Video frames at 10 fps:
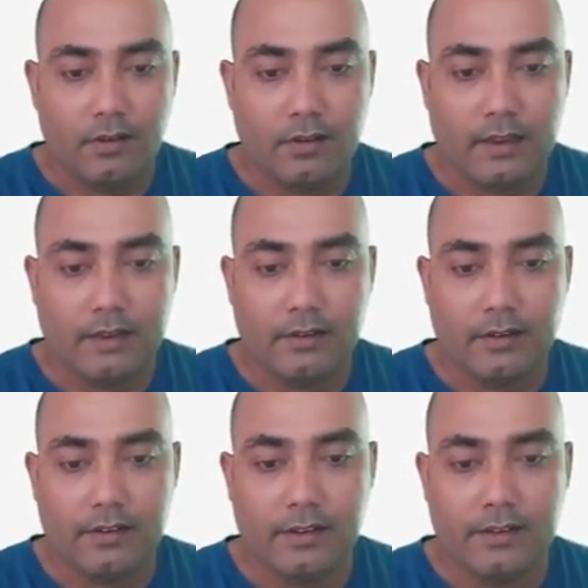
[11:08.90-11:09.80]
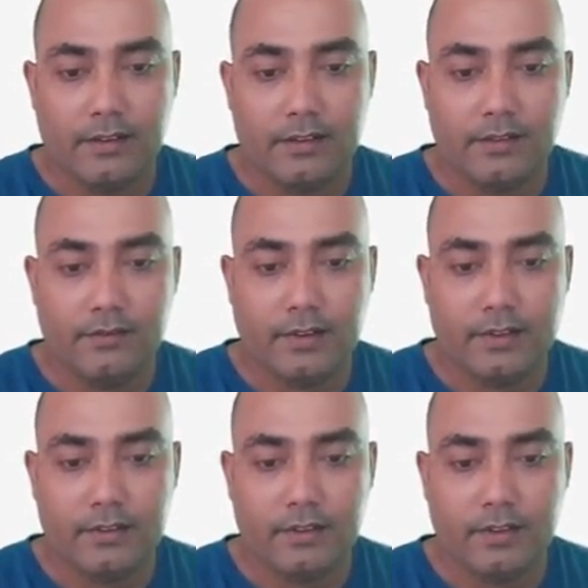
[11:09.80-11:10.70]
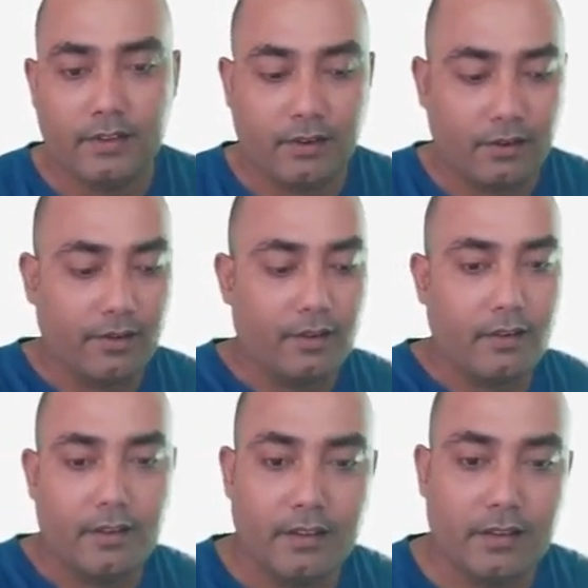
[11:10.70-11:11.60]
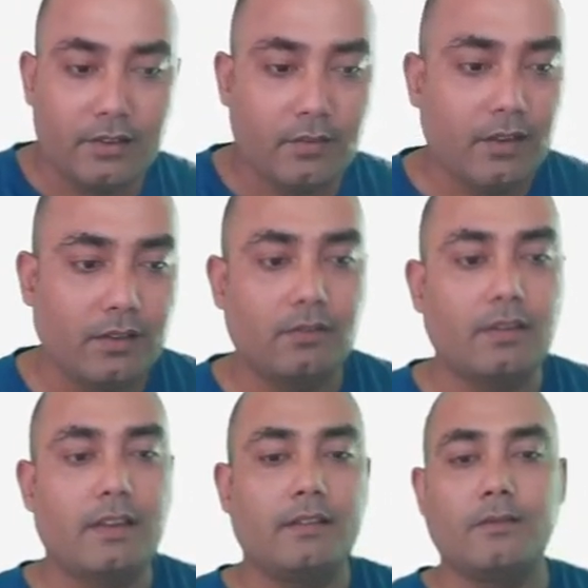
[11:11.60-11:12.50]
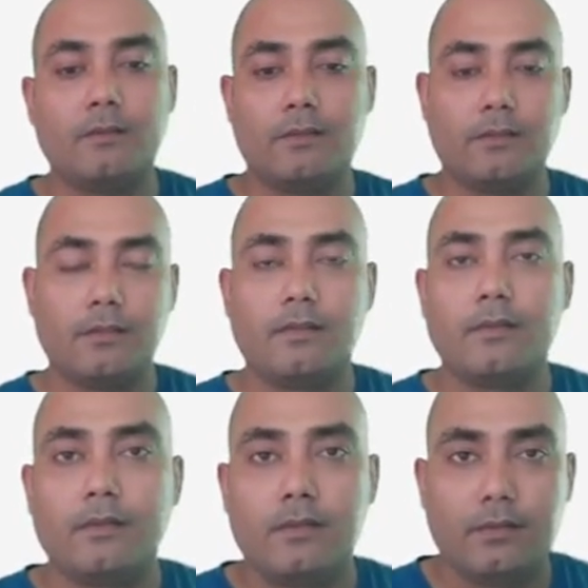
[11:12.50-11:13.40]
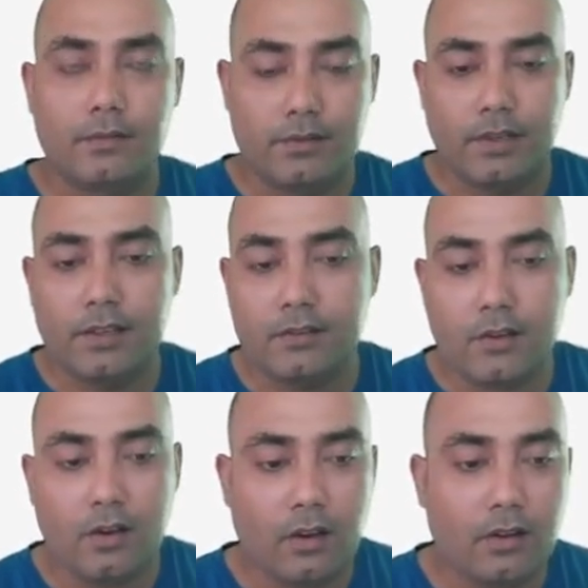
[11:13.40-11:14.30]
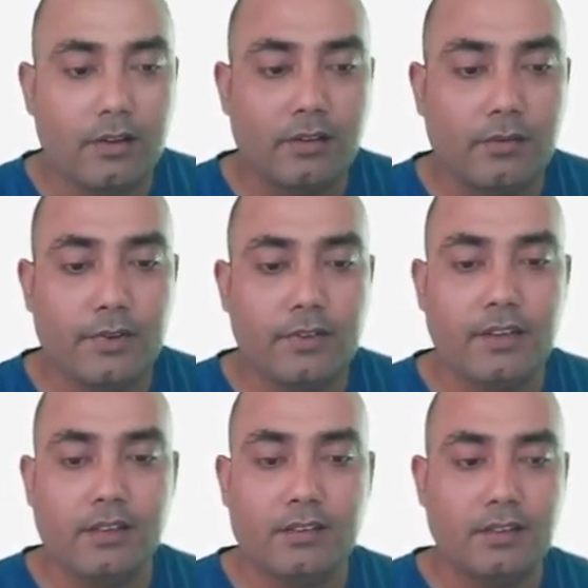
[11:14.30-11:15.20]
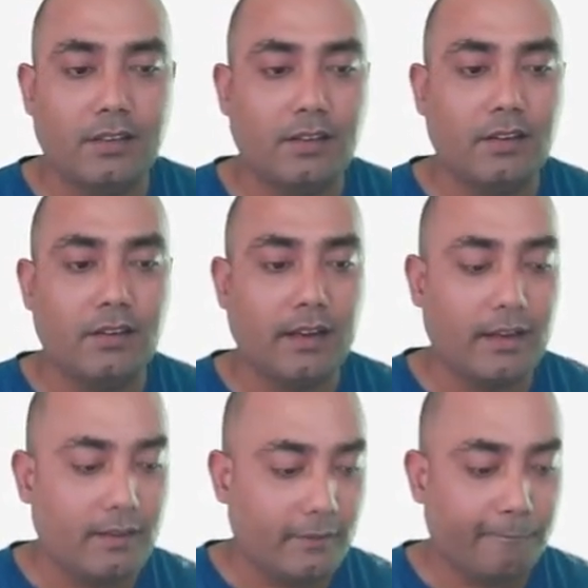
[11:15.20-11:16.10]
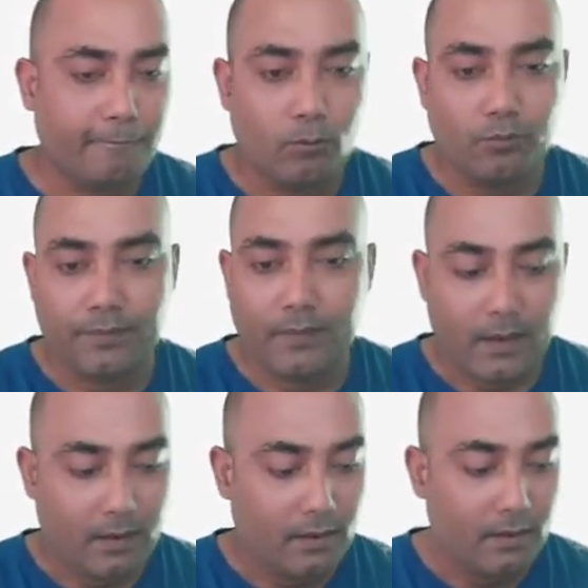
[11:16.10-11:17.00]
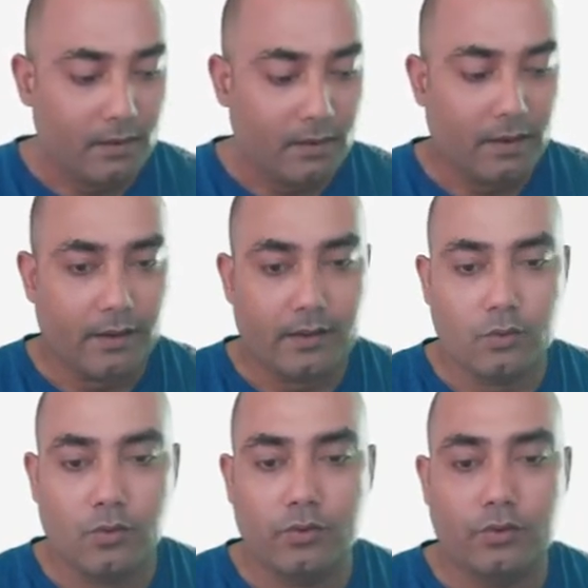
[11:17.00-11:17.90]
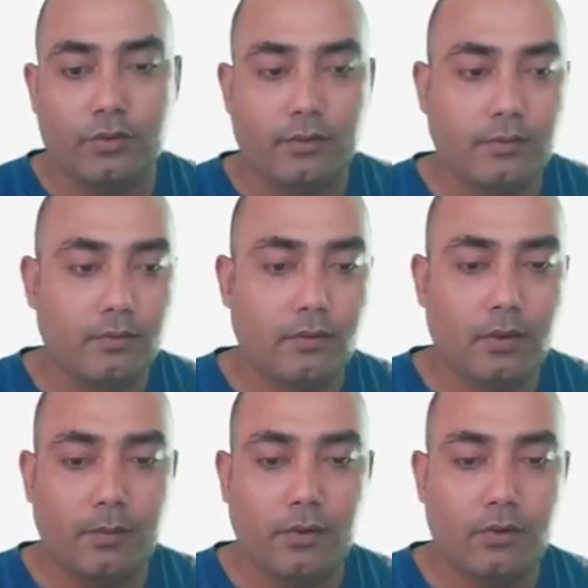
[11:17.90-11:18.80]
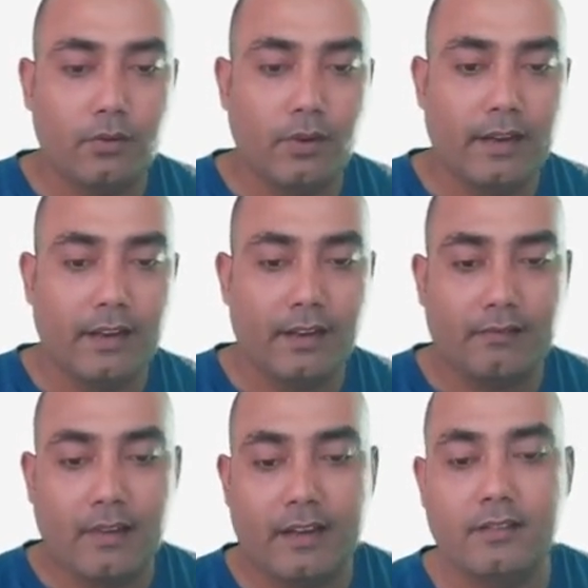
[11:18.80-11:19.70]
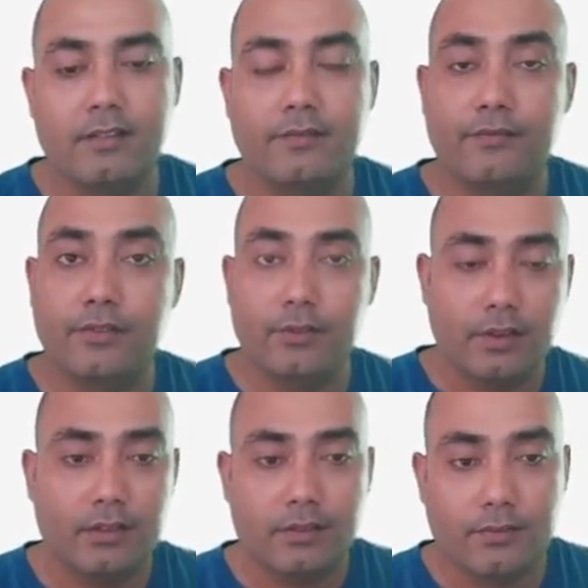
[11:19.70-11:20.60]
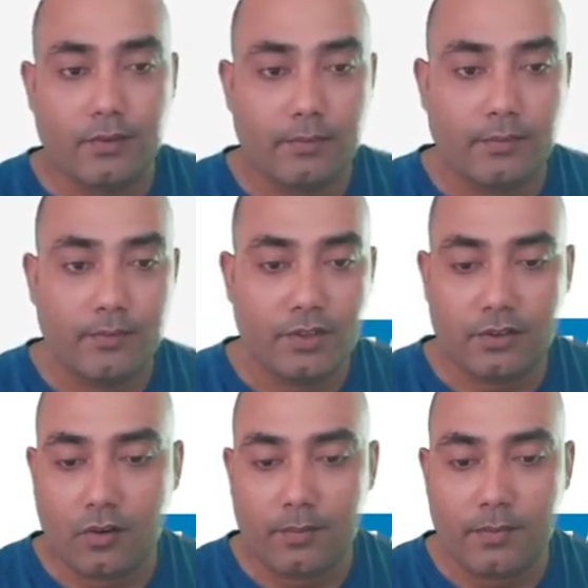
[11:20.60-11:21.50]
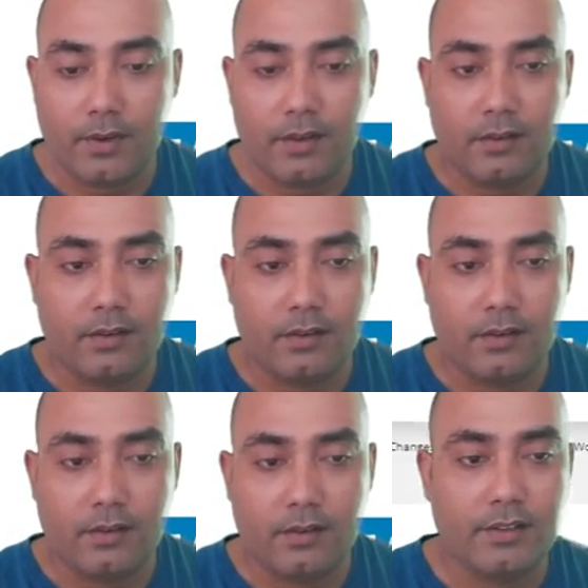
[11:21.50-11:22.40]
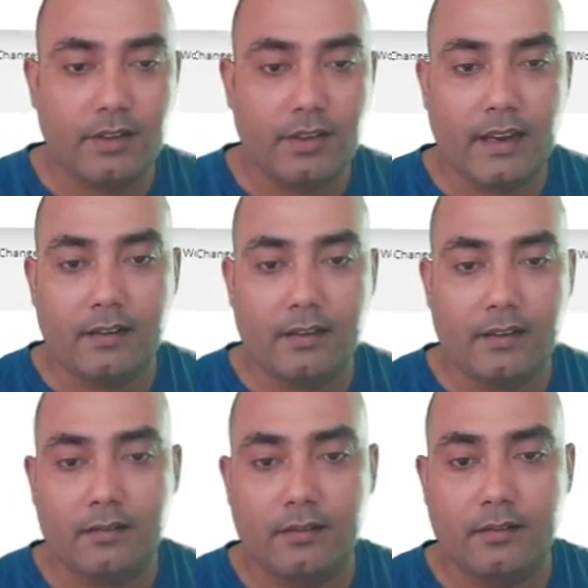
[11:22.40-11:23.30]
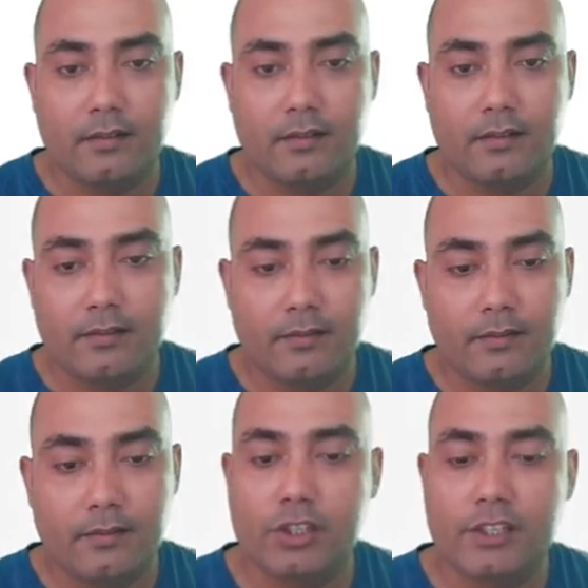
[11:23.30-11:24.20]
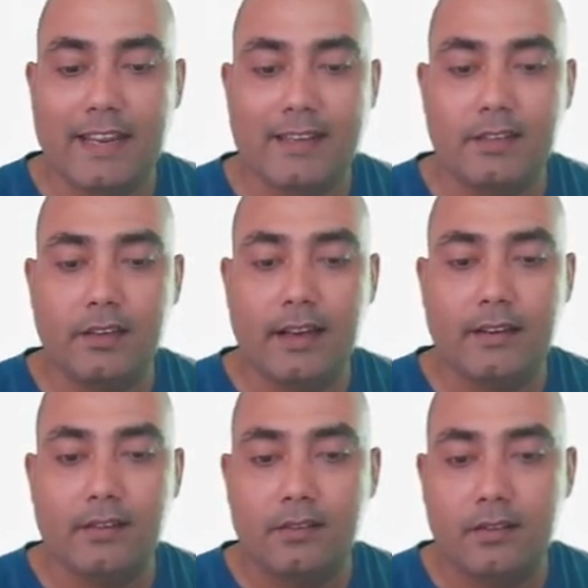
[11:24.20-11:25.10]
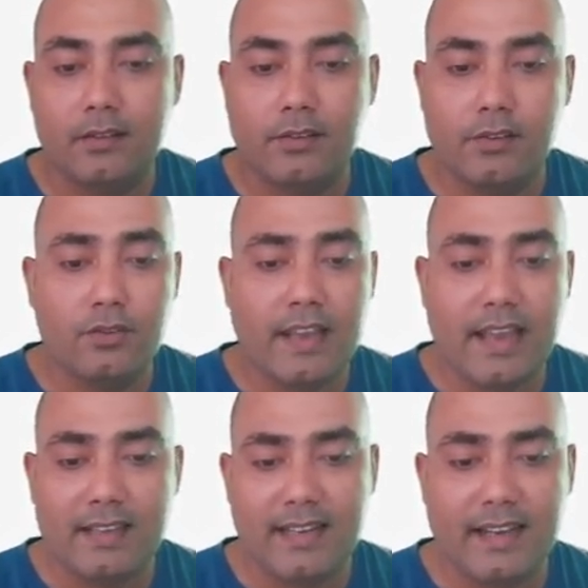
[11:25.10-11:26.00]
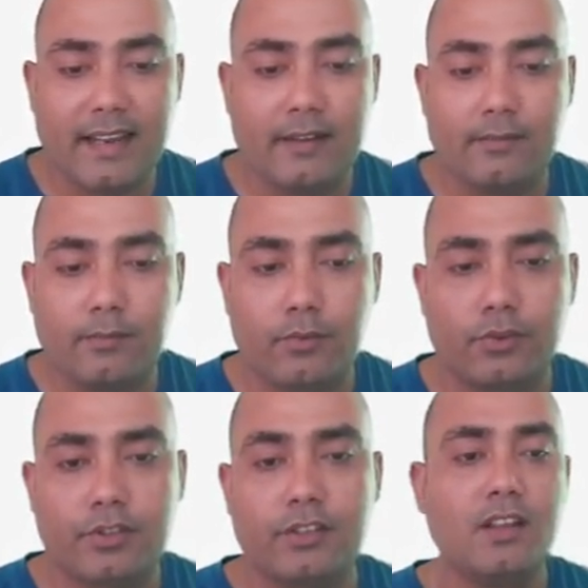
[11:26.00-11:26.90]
And you can delete this if necessary, okay. In this way you can change a little bit text in here, and again go to number 2 and again write the few things from, just copy it and paste it and again post it at here and use the hashtag and post it.